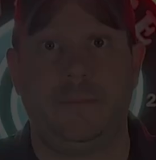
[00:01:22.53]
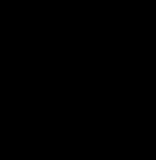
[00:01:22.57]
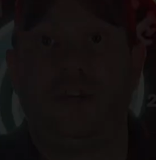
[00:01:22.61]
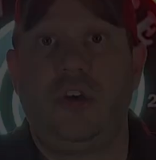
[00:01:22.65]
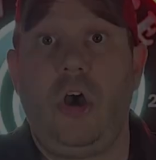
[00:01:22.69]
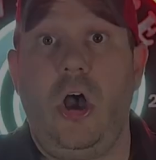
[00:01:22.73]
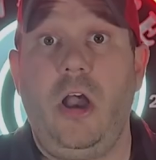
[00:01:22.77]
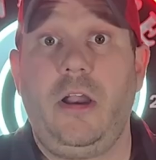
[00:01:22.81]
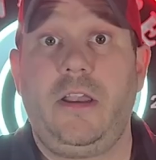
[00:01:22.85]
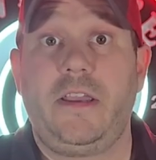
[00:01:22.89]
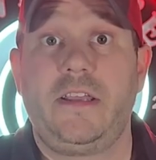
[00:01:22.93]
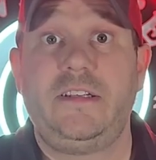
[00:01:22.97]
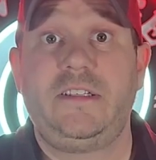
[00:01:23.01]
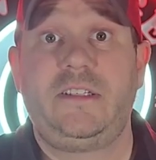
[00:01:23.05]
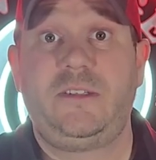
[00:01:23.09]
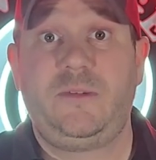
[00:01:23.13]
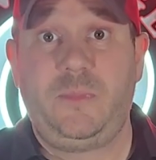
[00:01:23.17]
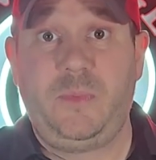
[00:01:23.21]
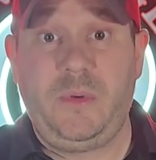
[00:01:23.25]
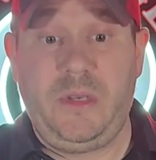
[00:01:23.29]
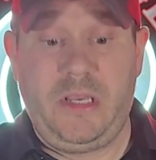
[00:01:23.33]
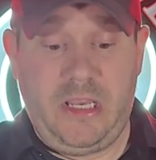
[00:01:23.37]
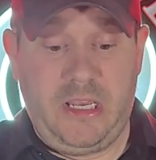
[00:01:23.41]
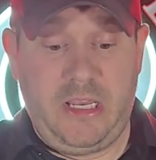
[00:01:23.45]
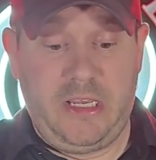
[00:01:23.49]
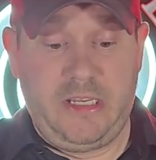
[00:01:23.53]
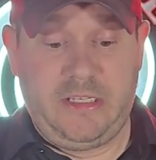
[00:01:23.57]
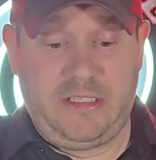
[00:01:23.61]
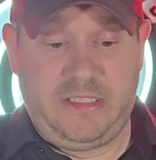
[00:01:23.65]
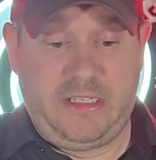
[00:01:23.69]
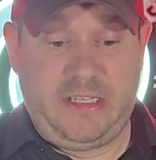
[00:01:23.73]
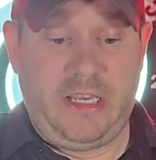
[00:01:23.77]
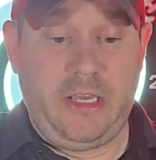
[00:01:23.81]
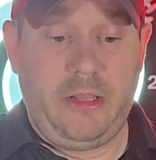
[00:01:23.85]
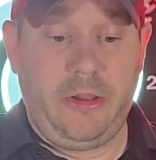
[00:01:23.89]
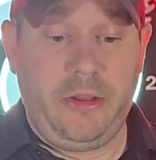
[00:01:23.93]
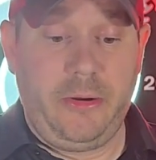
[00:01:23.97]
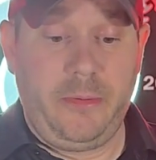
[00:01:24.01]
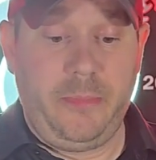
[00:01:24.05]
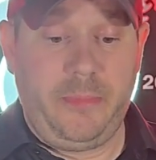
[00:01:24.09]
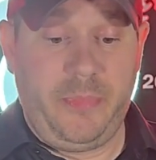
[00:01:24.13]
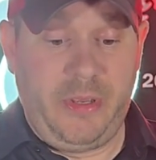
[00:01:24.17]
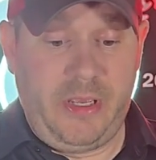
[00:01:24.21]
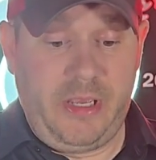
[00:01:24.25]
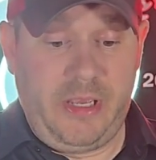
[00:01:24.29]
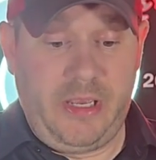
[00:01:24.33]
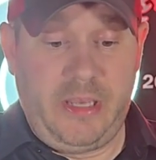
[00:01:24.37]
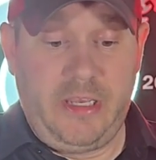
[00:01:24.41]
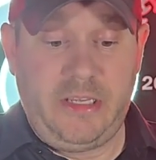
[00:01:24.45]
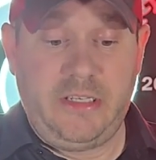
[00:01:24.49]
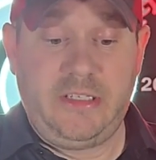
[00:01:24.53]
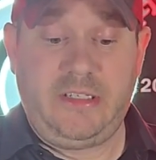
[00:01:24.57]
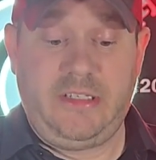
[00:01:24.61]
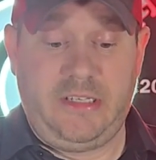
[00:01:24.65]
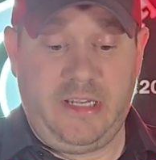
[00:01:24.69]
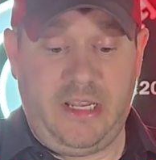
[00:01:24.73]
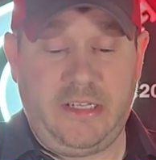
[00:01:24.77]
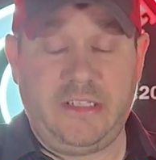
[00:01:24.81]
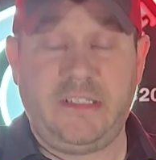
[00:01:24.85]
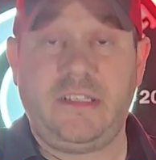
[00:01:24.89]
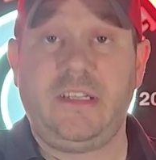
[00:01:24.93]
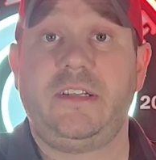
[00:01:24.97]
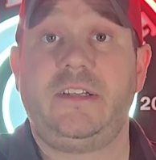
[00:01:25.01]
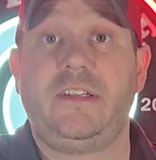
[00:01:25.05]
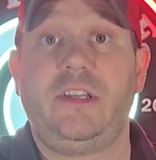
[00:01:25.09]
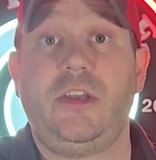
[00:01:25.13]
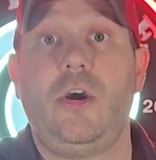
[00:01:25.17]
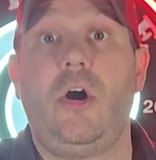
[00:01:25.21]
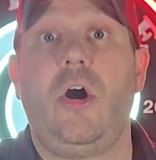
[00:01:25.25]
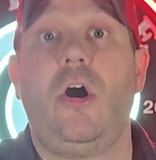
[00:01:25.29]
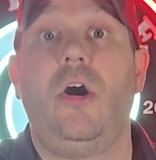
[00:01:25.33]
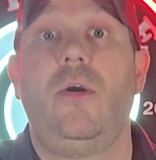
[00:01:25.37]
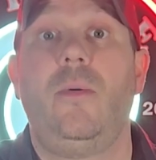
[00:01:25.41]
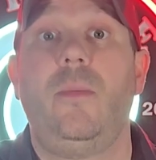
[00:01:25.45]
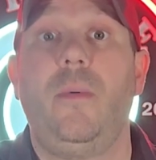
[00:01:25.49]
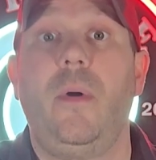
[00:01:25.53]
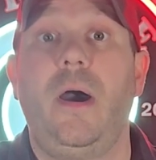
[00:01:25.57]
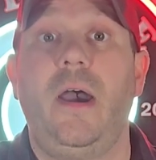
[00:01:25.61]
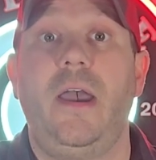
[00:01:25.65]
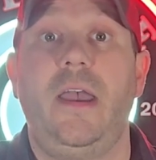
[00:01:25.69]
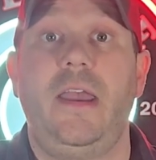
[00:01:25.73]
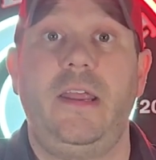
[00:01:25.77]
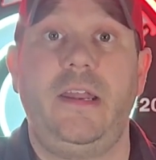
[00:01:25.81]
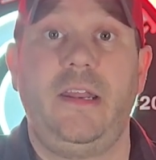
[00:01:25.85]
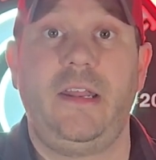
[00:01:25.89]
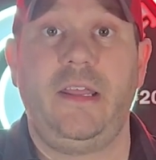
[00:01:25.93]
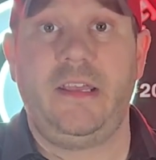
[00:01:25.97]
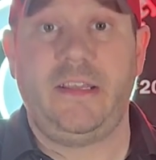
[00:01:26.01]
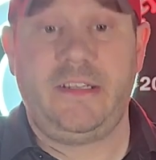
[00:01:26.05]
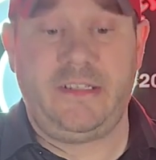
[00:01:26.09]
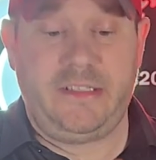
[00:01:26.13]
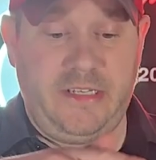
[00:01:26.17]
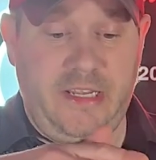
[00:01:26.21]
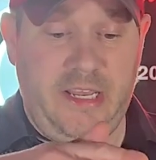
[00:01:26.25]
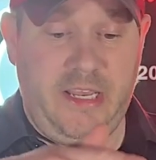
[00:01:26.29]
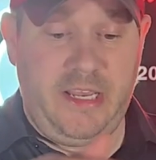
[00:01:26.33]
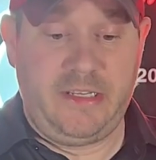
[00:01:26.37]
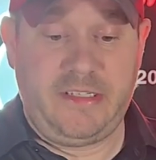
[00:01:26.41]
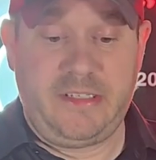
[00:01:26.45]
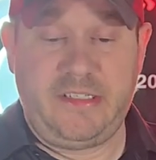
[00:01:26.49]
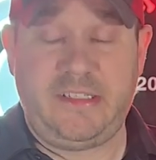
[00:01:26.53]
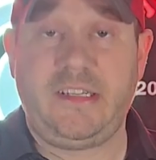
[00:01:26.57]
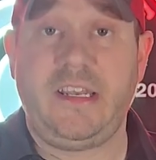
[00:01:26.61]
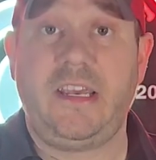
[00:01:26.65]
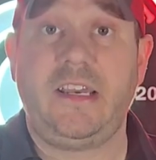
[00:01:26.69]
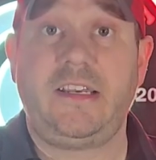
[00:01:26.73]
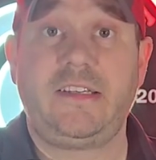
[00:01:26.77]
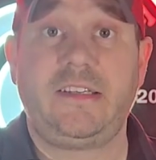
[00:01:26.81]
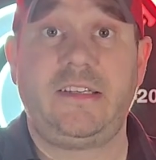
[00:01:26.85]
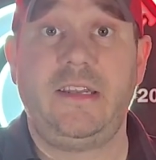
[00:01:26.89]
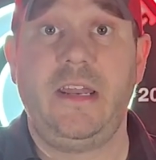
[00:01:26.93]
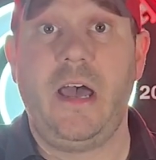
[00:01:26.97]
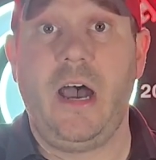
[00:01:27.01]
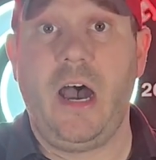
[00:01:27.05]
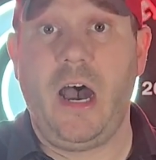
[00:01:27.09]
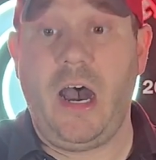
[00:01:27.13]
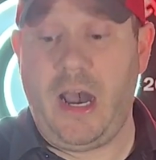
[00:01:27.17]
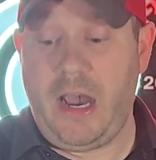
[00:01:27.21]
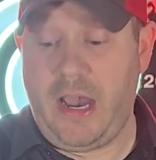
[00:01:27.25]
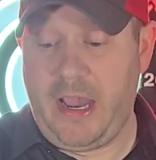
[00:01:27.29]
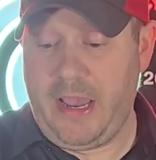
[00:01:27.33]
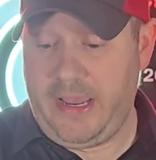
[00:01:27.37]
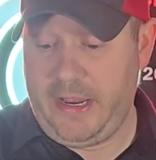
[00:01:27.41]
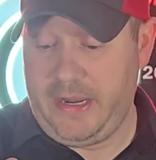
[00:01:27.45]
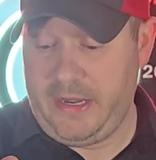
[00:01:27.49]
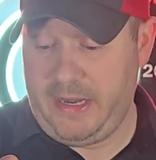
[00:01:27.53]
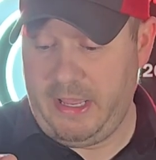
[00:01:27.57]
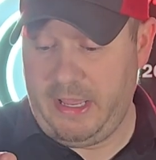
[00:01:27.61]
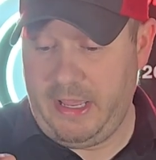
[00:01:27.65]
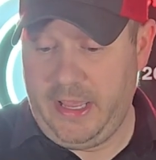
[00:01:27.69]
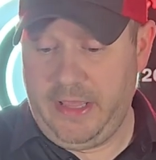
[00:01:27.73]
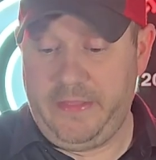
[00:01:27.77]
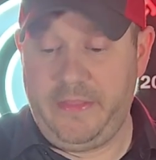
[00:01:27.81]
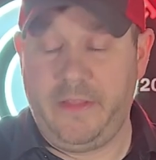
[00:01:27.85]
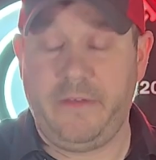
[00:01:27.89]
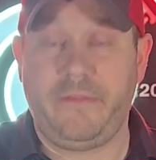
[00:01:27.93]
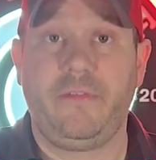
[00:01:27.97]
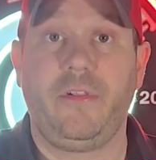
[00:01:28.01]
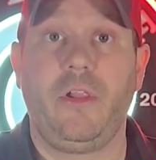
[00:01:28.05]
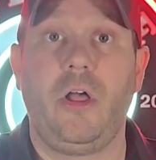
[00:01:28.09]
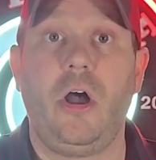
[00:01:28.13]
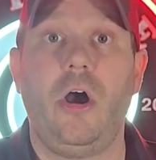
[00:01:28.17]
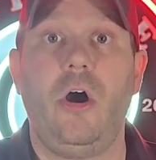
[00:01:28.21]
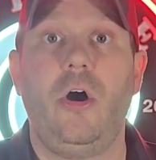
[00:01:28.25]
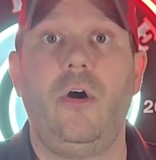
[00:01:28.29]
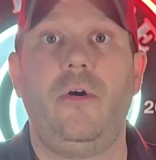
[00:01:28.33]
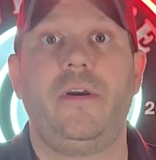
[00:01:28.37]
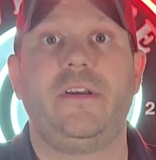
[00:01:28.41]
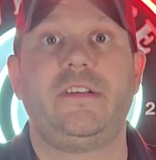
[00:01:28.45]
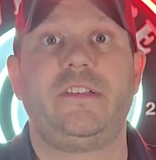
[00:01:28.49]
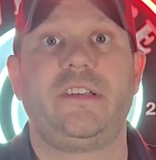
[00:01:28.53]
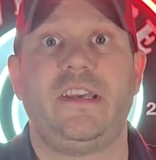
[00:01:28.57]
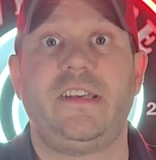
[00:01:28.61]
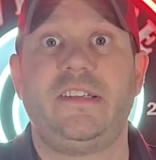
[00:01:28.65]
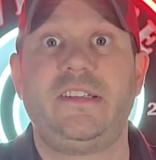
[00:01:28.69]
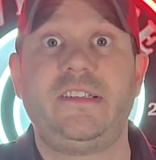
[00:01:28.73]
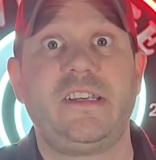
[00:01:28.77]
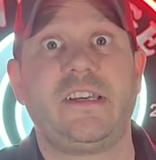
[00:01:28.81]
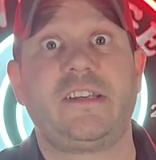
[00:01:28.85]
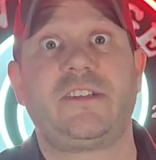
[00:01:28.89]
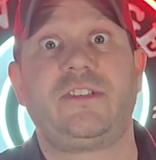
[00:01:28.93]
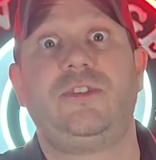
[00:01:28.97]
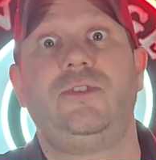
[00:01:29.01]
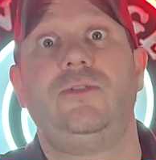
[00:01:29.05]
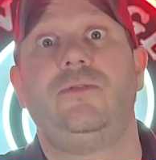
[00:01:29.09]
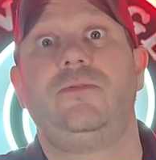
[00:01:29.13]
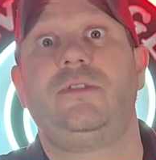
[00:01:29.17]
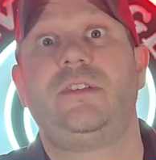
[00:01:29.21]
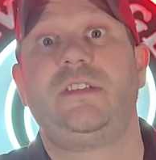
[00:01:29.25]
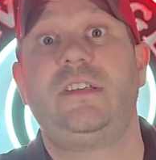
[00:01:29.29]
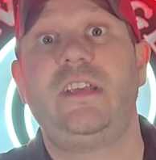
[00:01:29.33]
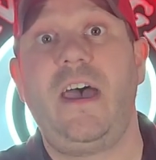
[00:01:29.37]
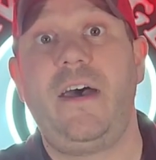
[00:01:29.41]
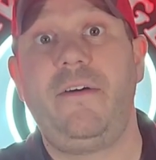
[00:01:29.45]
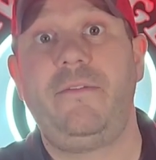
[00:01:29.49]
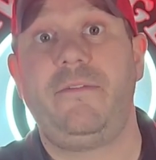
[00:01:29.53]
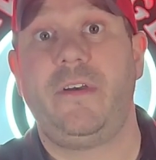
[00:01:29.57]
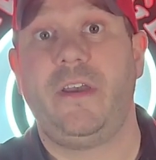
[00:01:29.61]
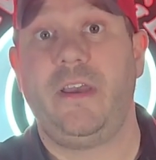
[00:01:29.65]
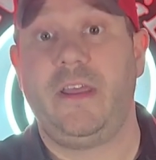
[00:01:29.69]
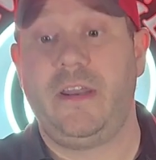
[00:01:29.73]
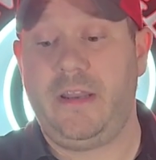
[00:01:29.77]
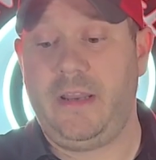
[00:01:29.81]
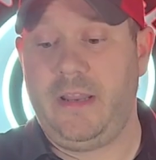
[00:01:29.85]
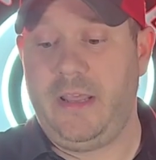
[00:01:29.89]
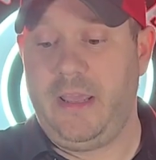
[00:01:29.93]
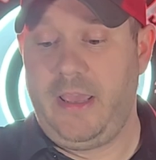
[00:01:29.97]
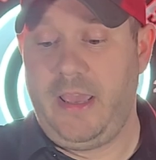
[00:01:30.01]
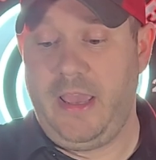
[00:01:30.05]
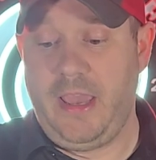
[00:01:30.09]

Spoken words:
Talking speeds, Killer Bees says that the R-mite is a 6.9 and the Flow is a 6.27